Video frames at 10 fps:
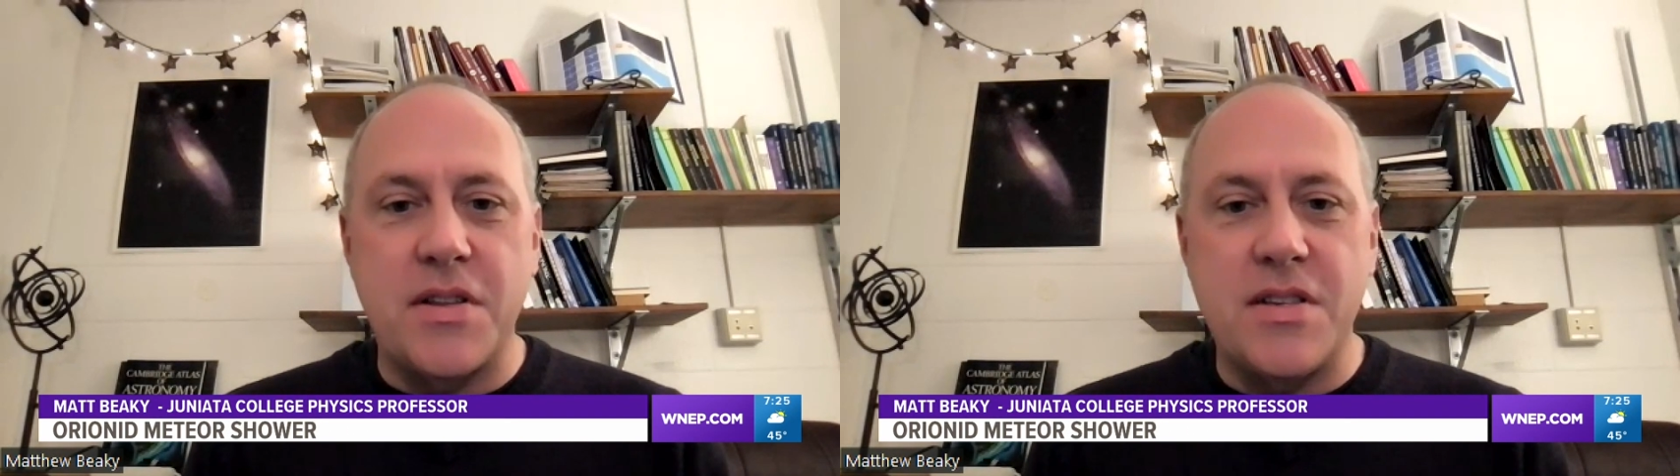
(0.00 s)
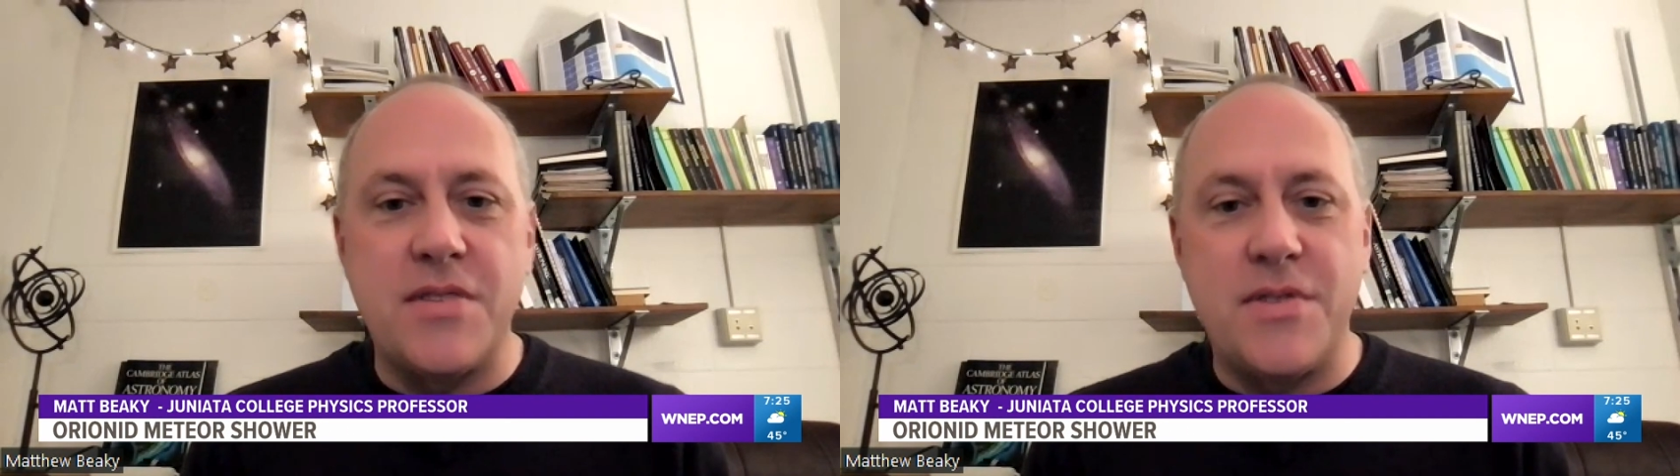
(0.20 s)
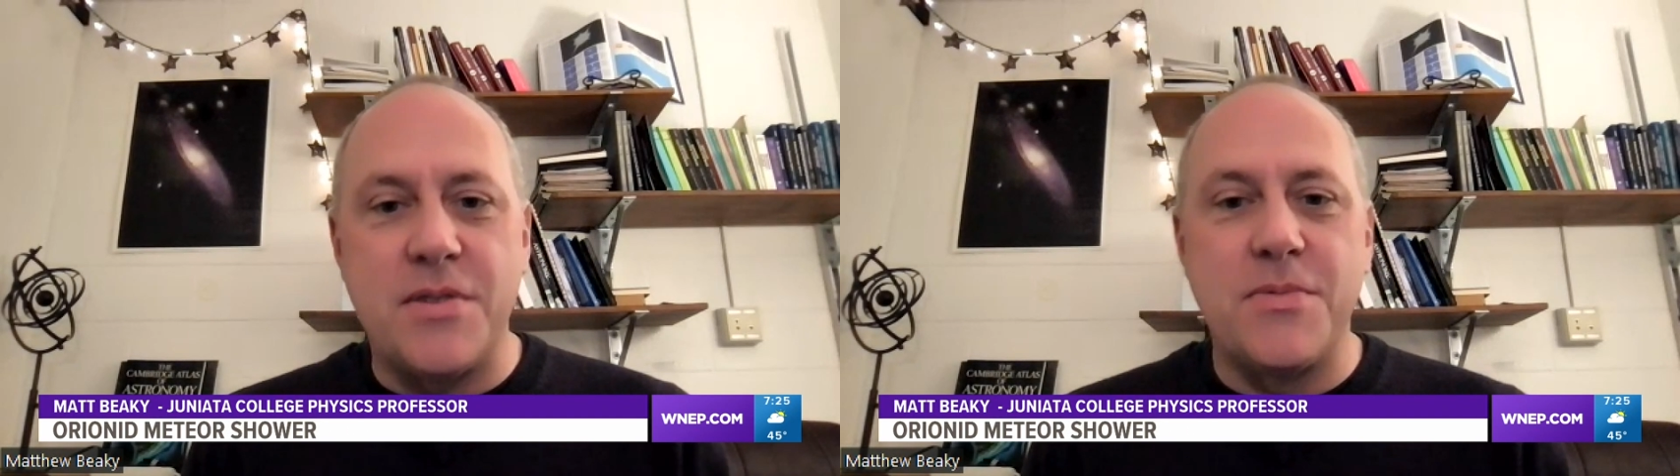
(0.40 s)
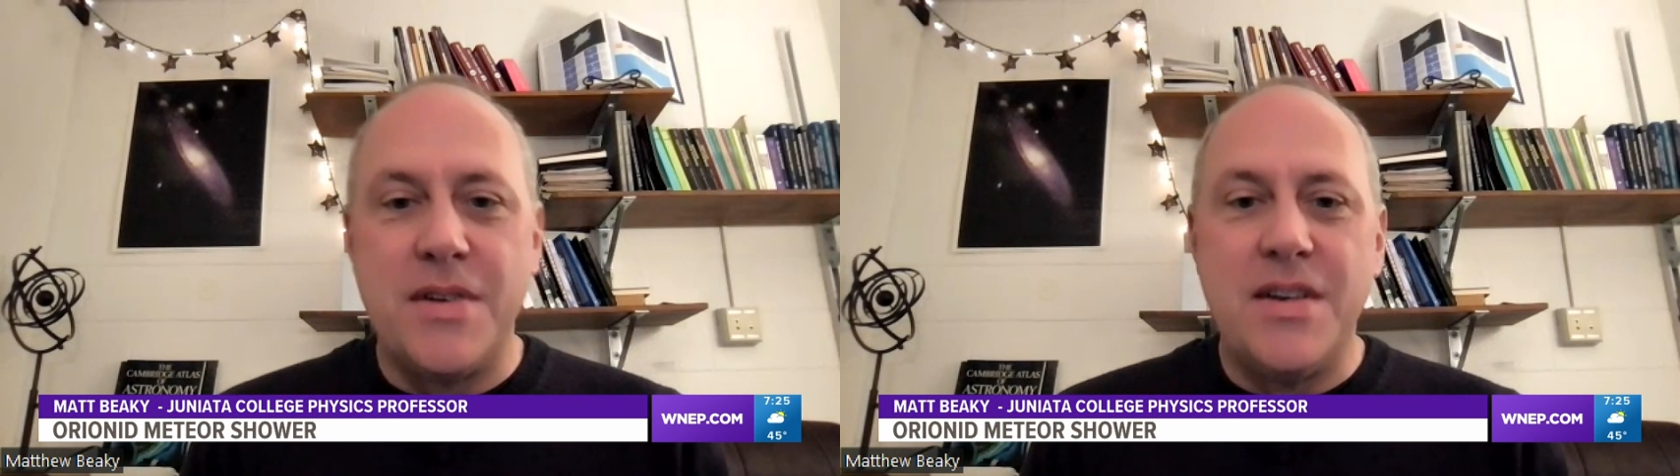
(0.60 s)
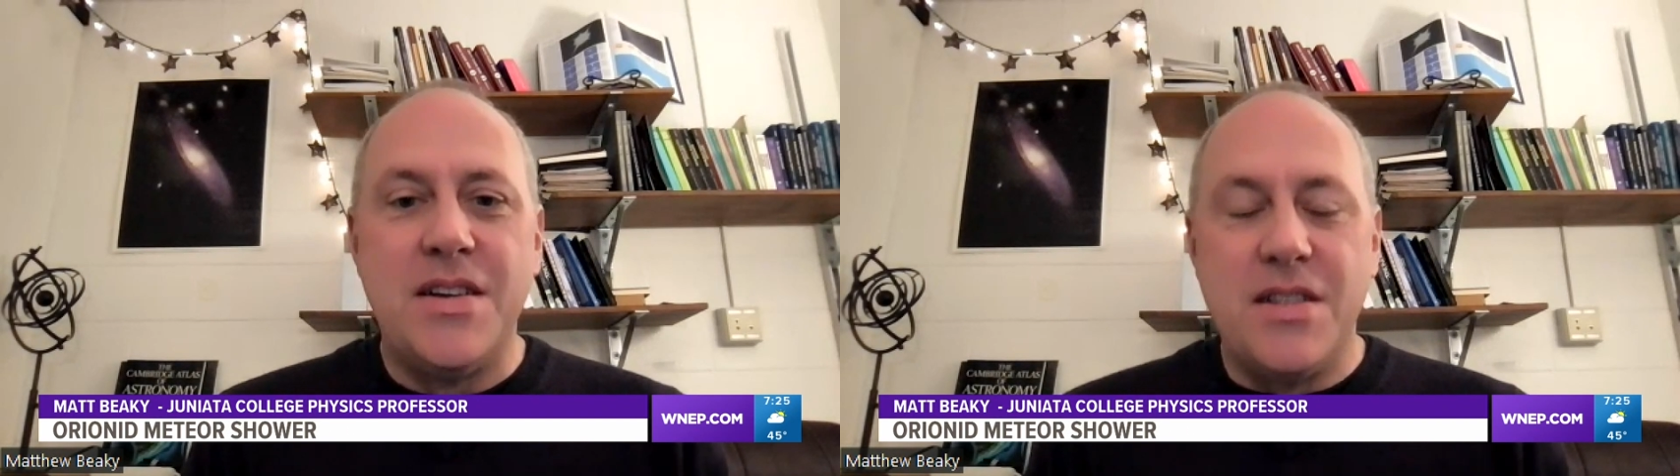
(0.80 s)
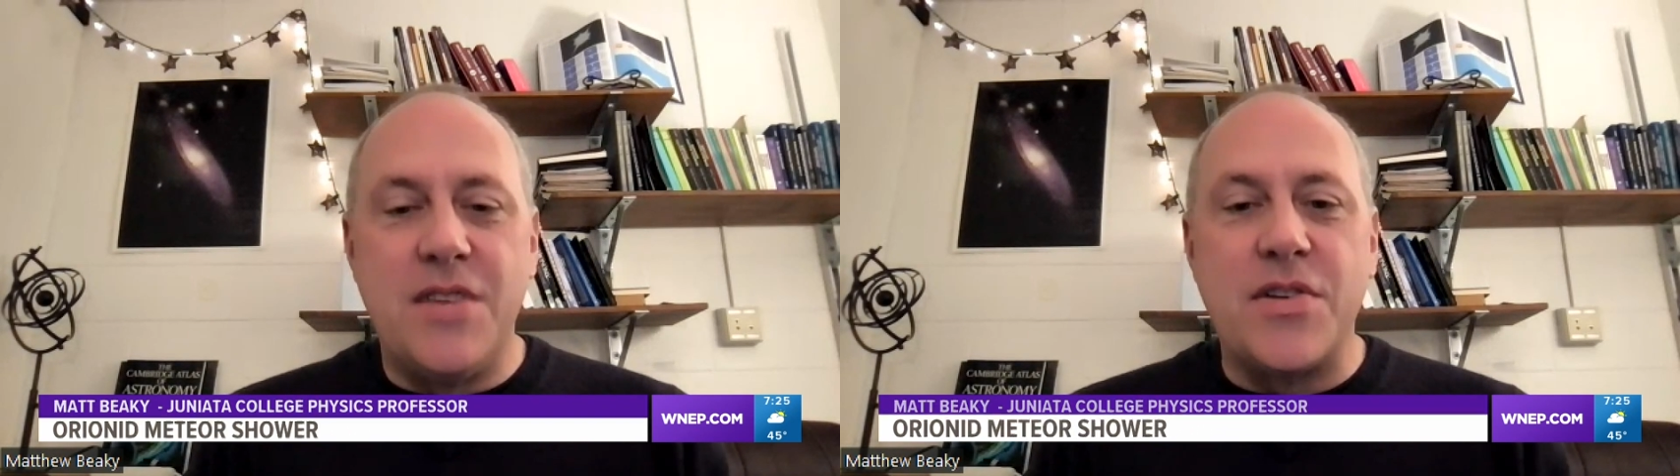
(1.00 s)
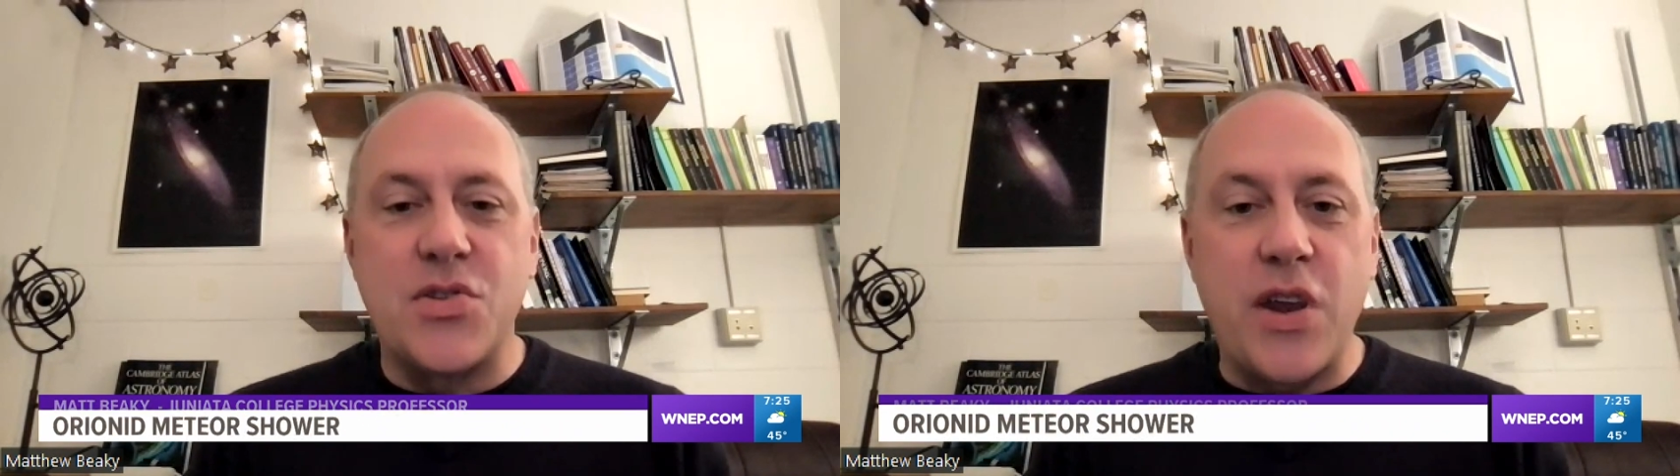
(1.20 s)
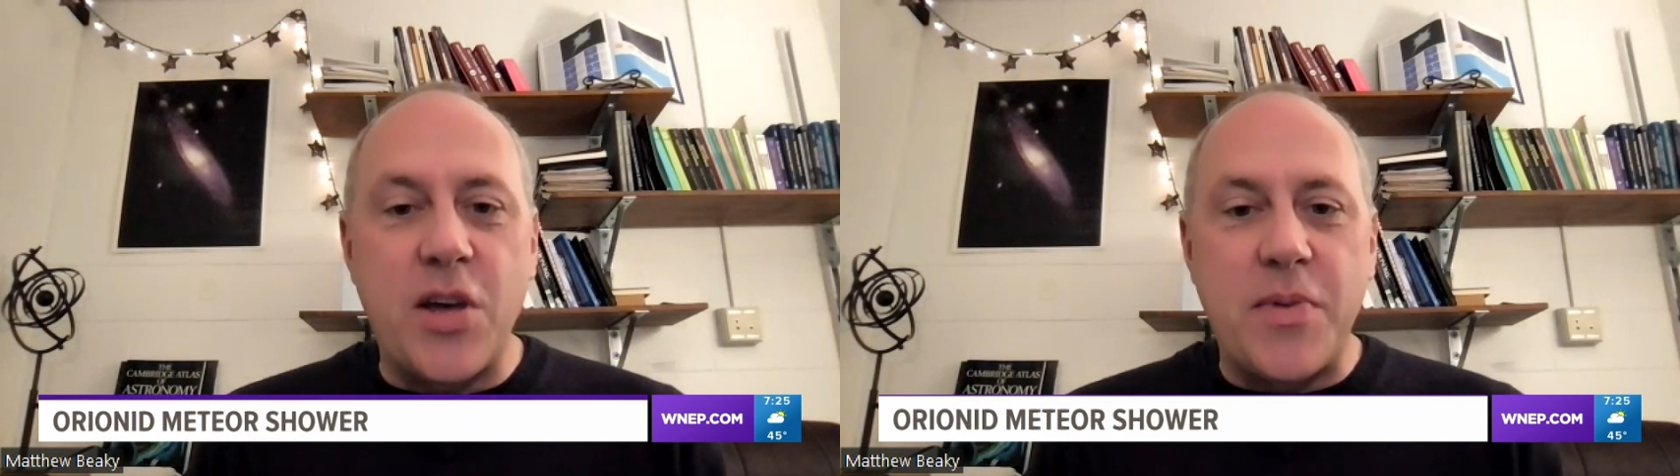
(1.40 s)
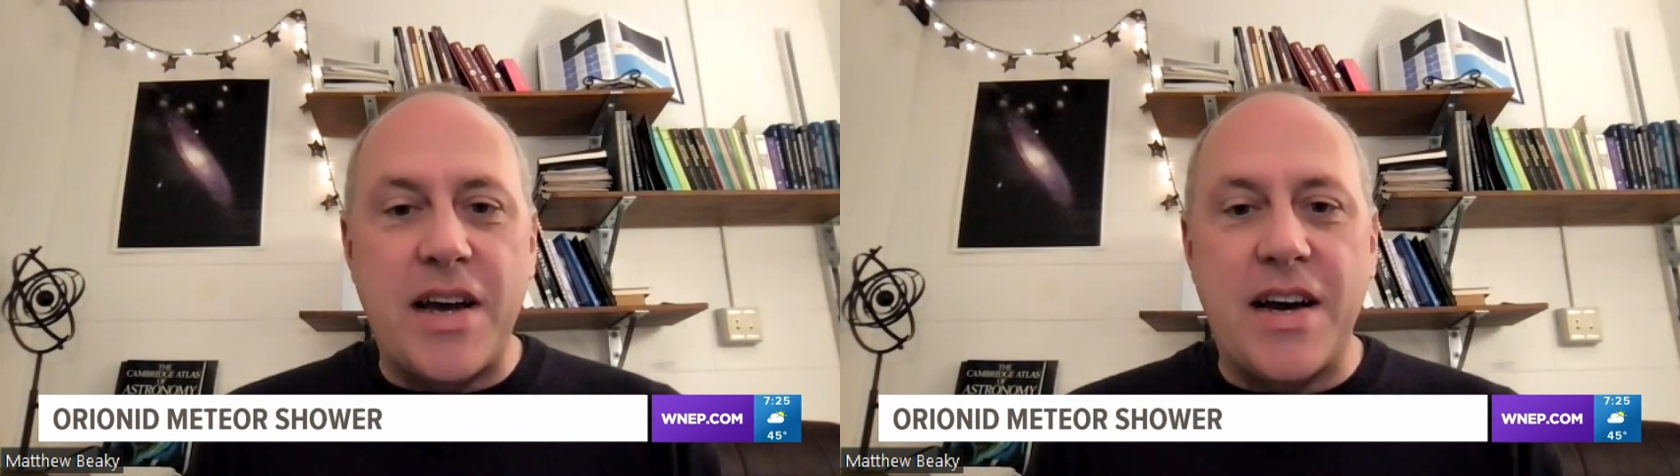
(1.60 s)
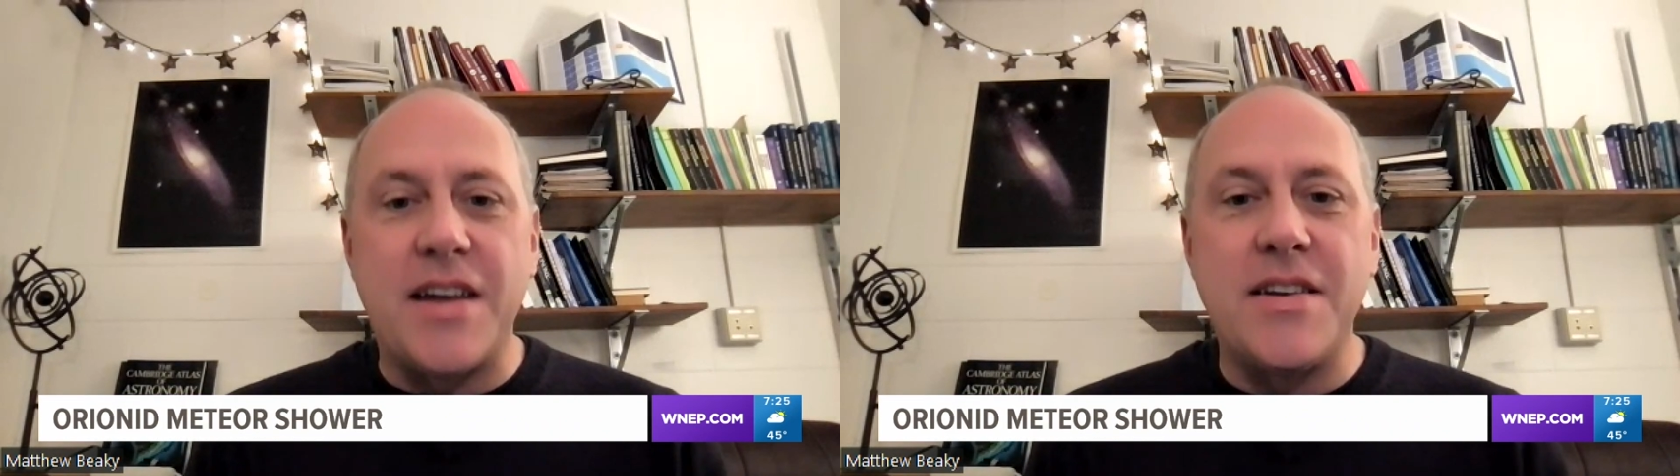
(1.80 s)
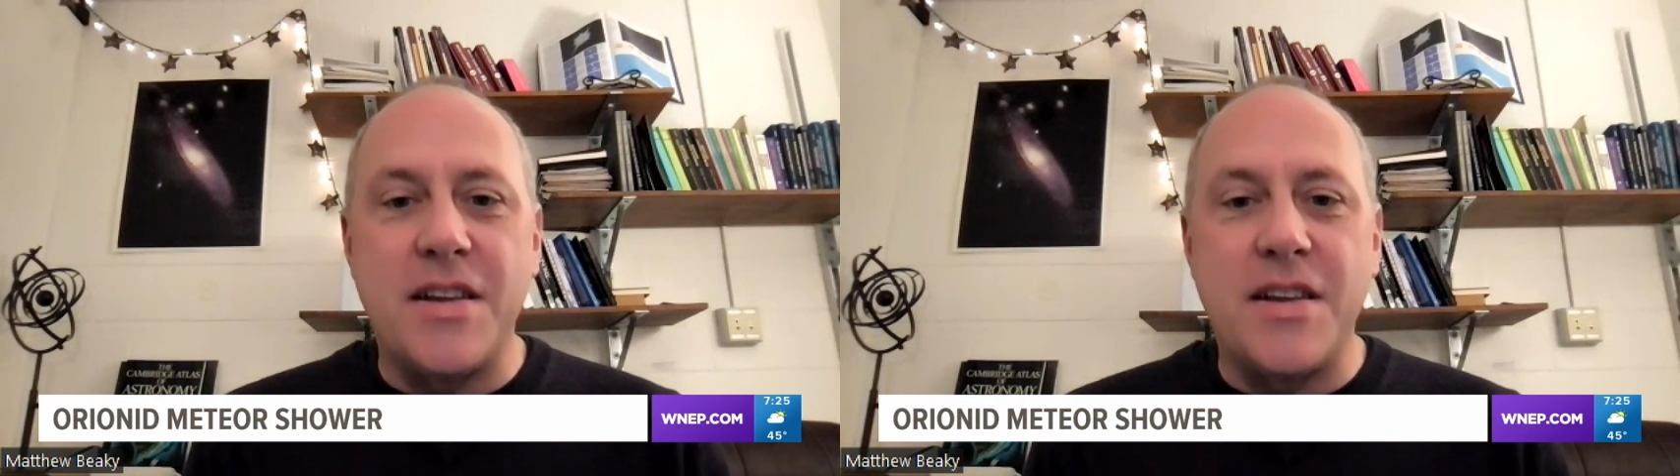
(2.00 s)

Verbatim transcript: leave, you know, leaving a trail behind.